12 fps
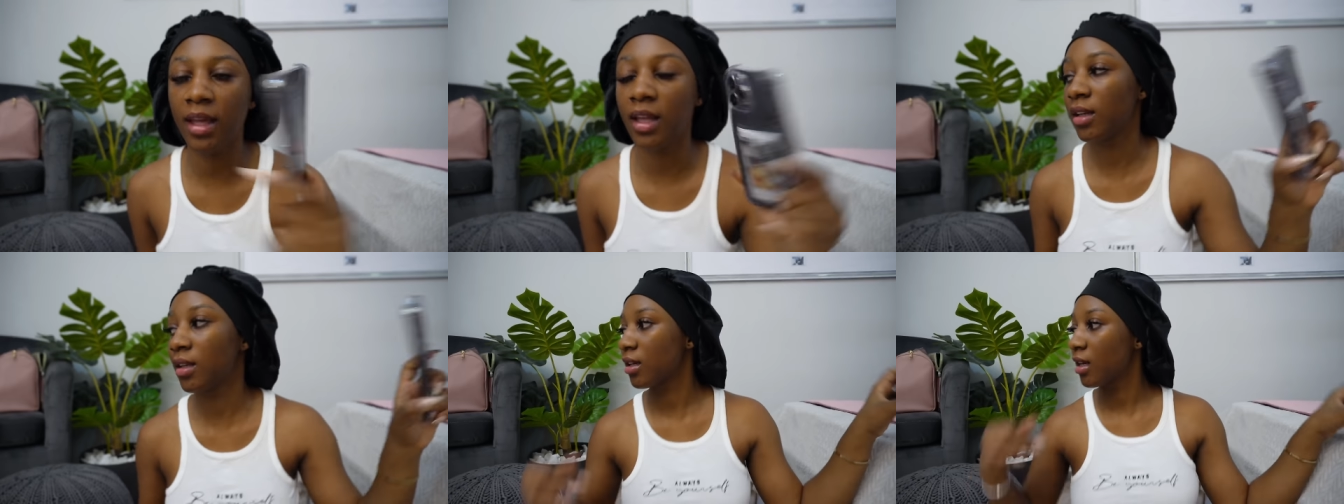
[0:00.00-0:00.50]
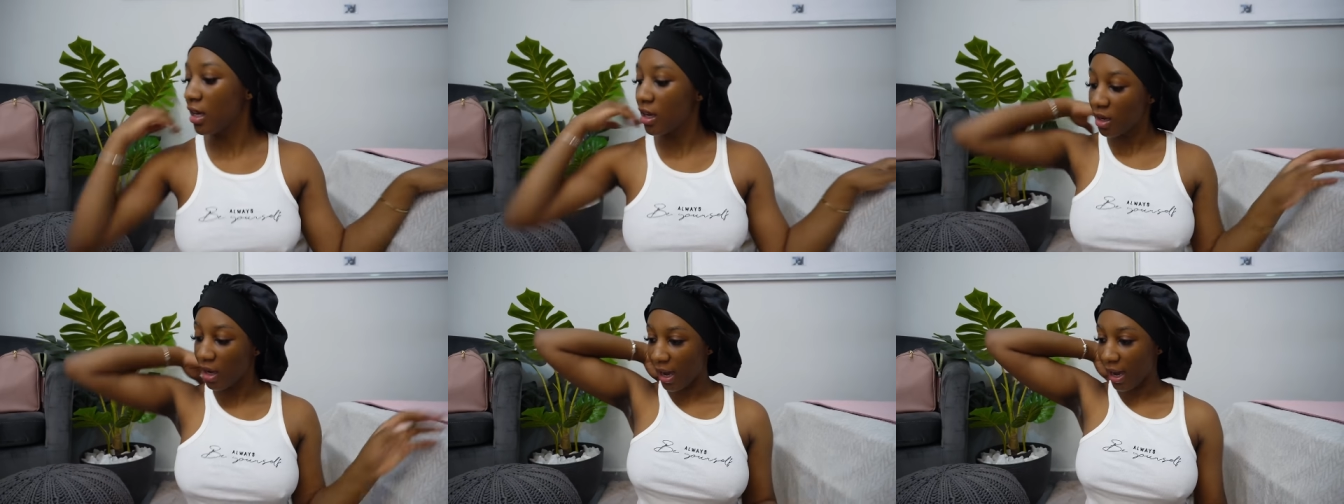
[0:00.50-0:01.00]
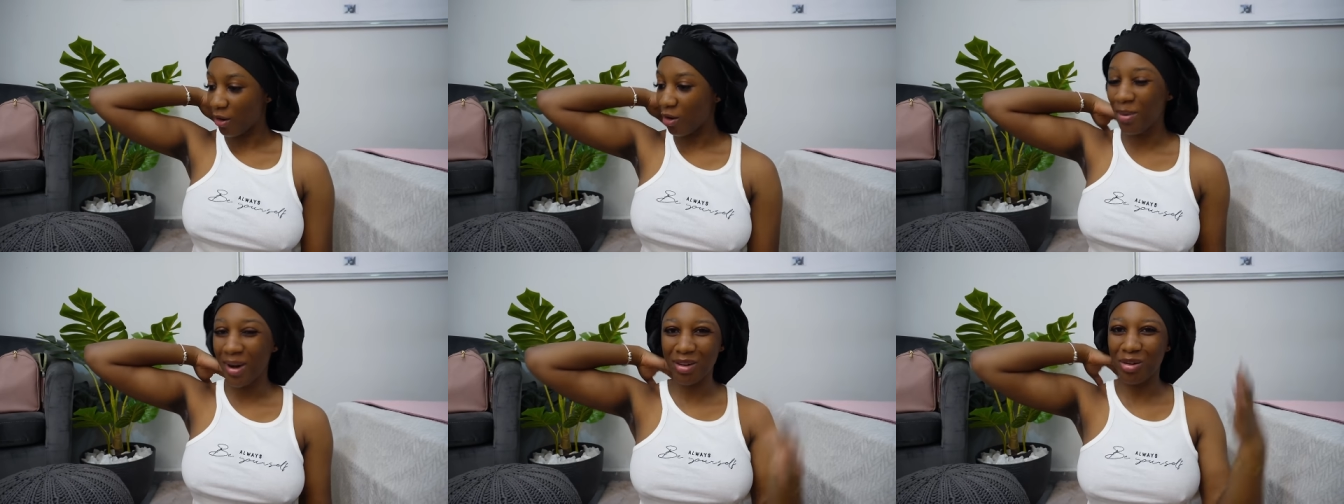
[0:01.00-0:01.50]
and I
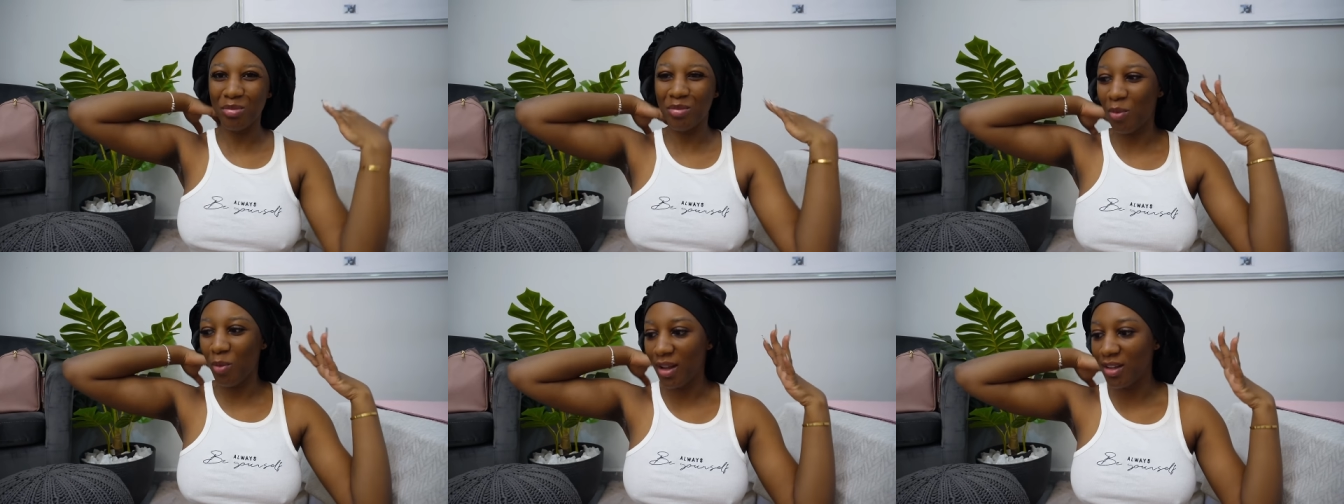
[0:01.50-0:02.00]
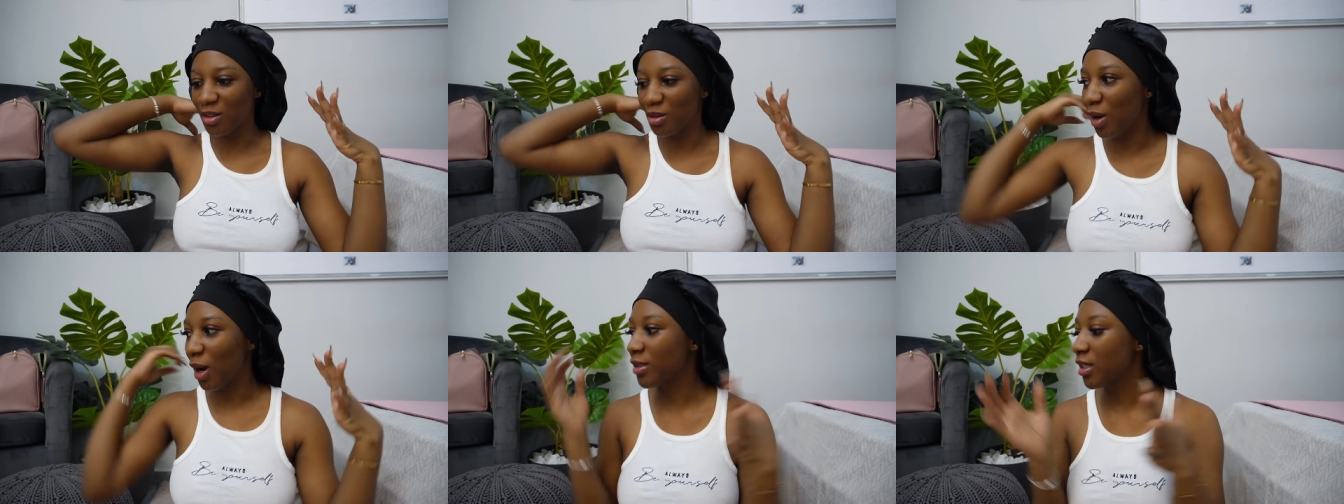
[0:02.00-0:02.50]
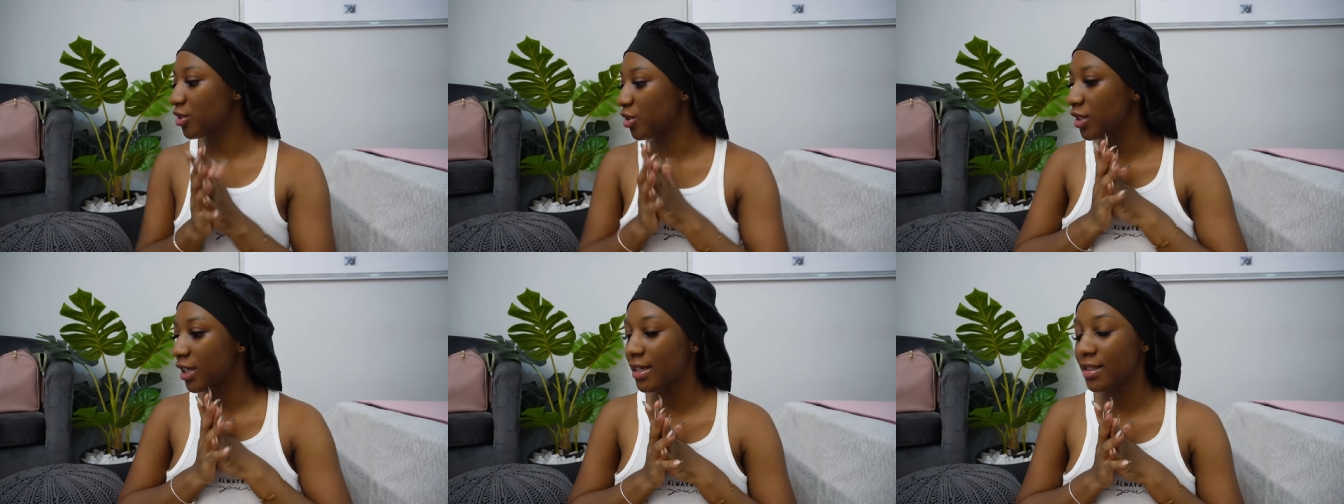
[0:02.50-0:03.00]
got back home a while ago. I wanted to show
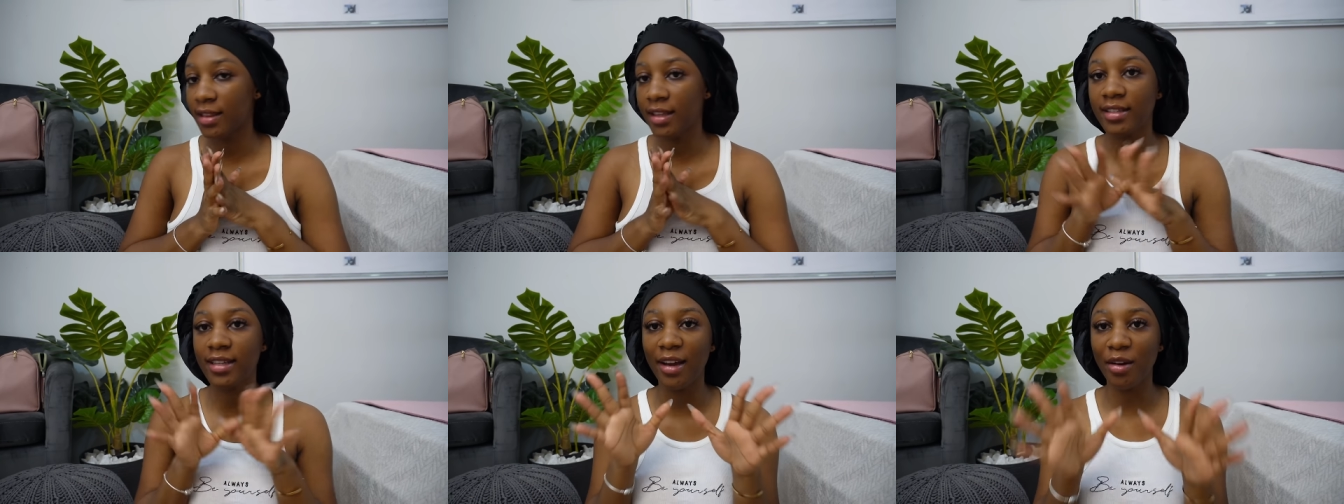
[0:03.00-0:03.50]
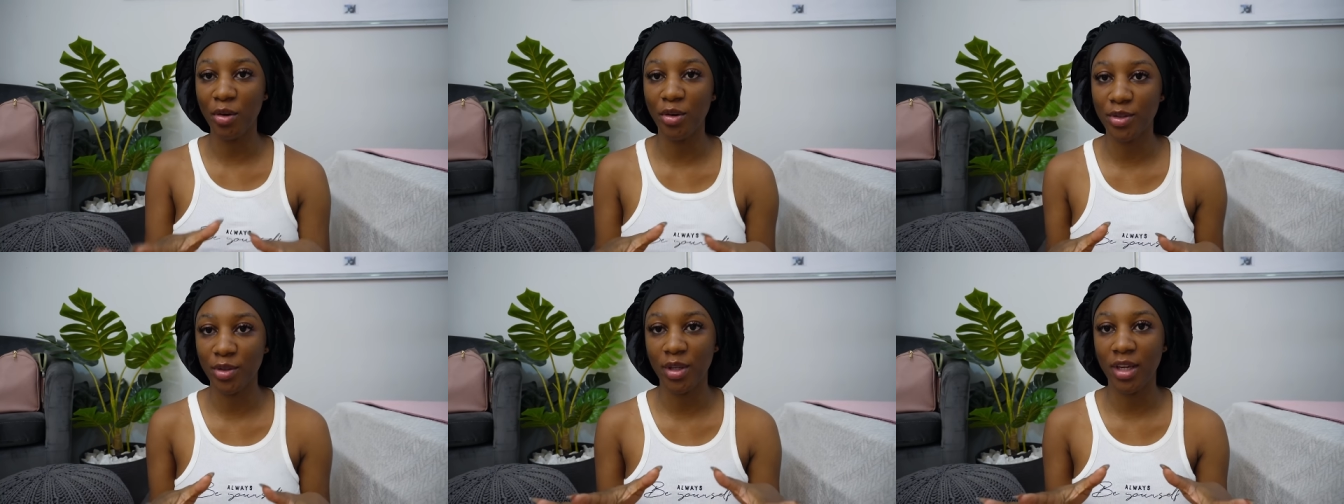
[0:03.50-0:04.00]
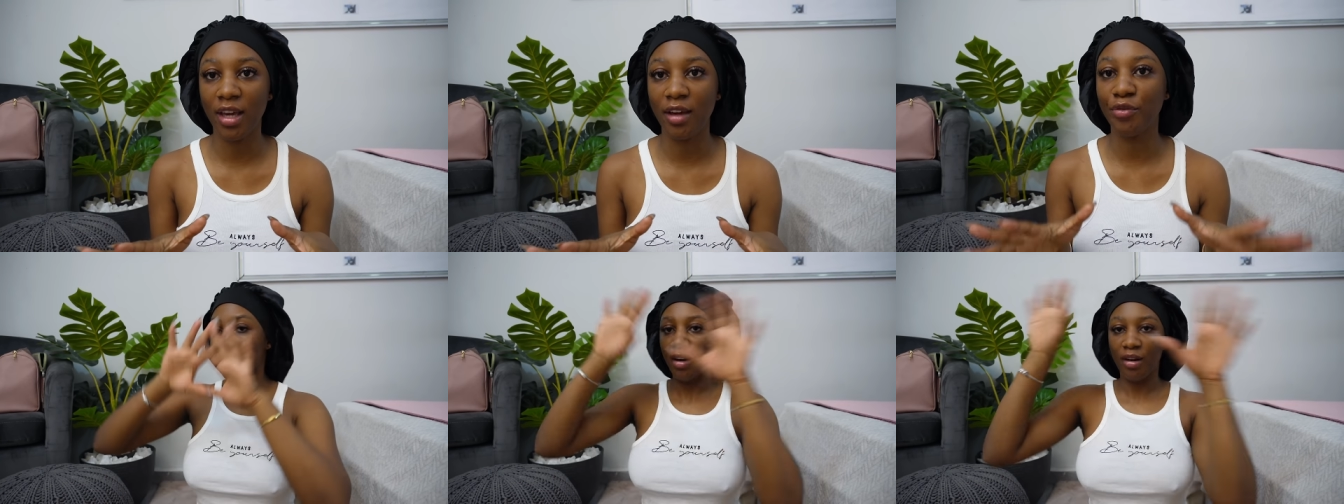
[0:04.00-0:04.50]
you guys the things I got,
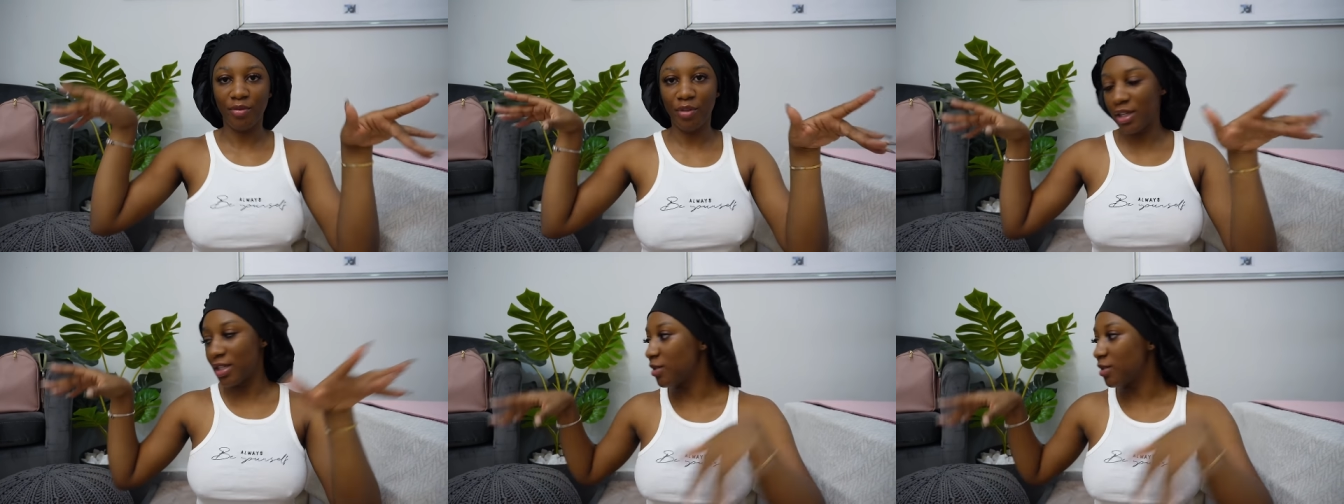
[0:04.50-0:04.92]
okay, for the